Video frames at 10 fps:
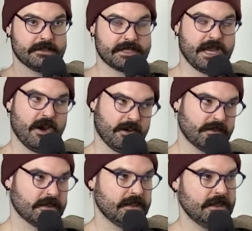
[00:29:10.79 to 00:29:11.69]
scared.
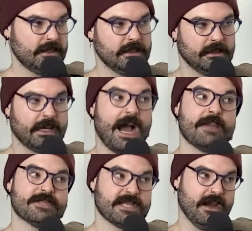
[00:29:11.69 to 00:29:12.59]
Like,
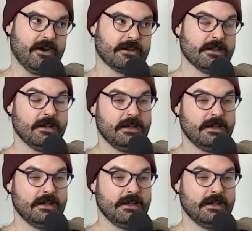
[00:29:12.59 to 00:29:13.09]
I'm scared.